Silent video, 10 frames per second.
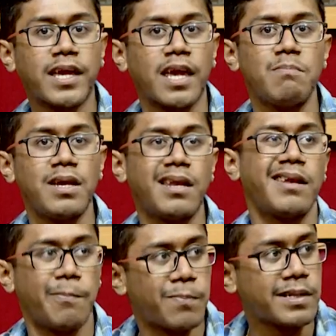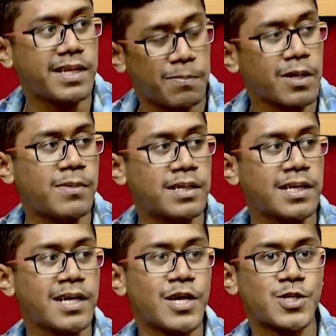I can be a diplomat,
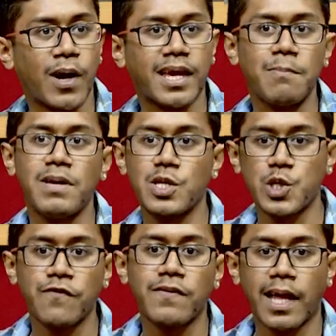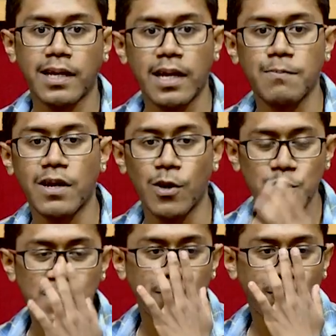so I can be achieving like that.
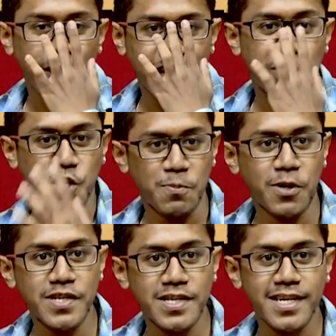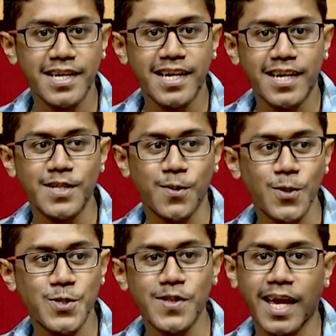Because in the chambers, and
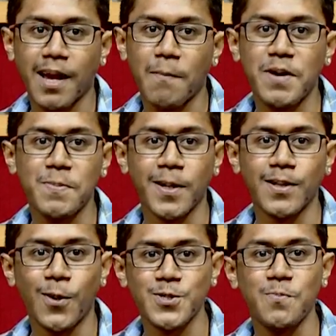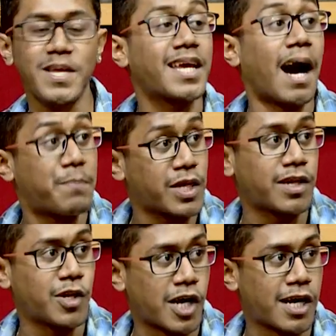also like people also been compete
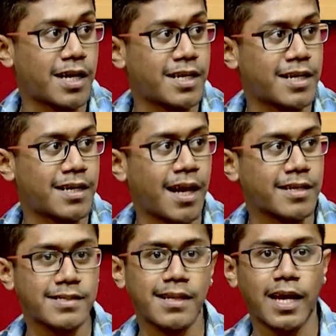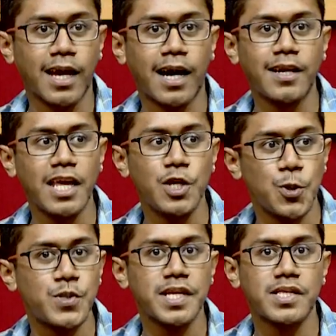in there, not like they
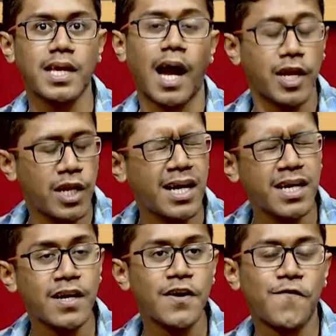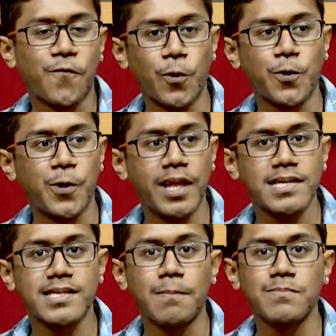using the idea for create
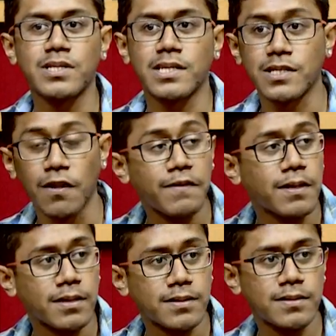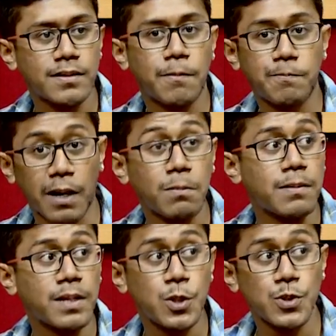some solving
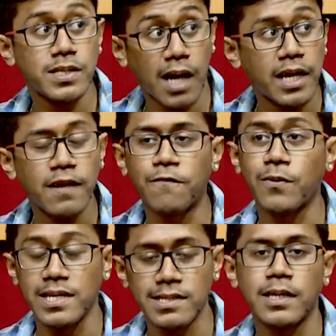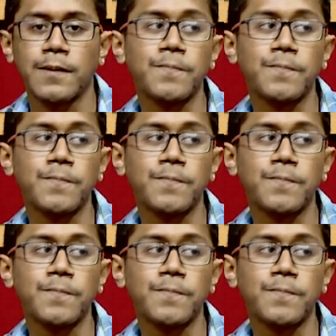problem. So they using the idea for easily.